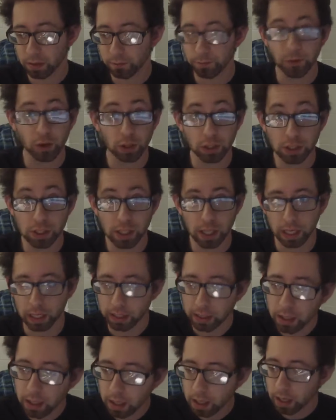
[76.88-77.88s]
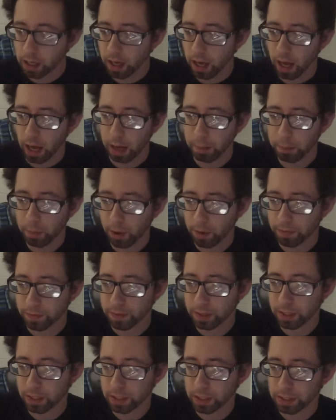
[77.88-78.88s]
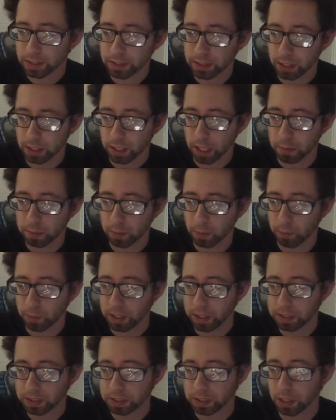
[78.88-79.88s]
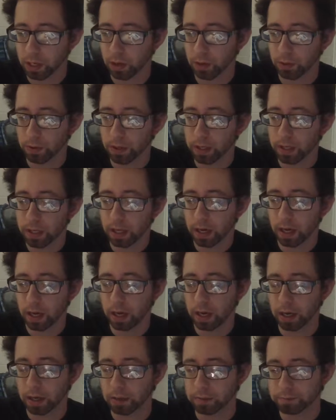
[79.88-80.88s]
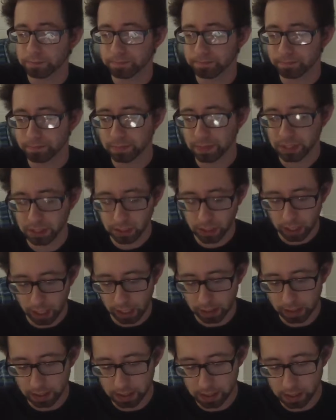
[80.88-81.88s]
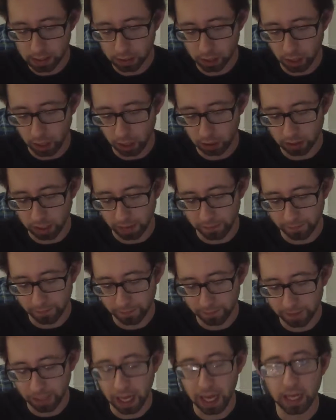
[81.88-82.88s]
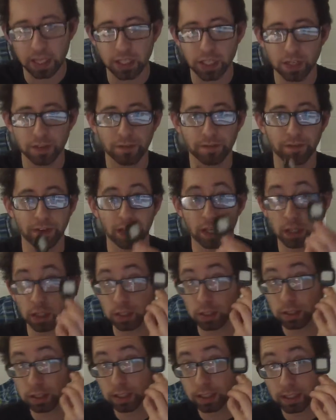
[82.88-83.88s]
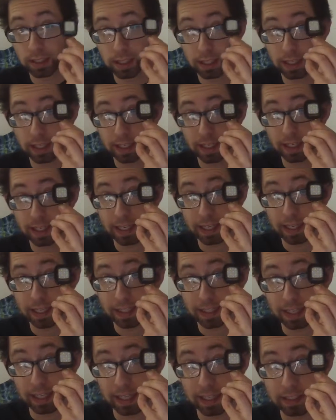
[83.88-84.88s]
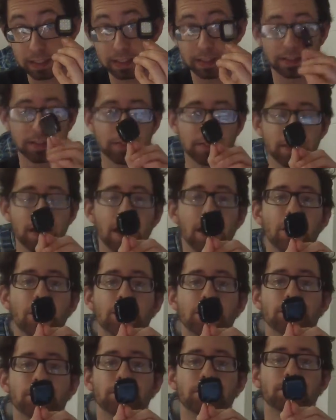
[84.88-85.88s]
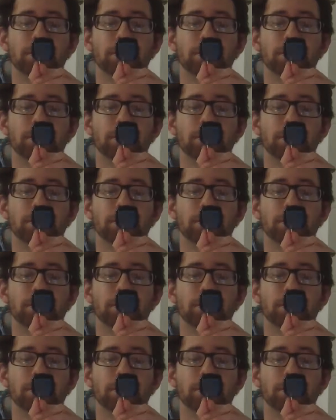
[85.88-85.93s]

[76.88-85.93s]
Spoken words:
First thing, I bought this a couple weeks ago, and this is called a flash and fill in-light. Now,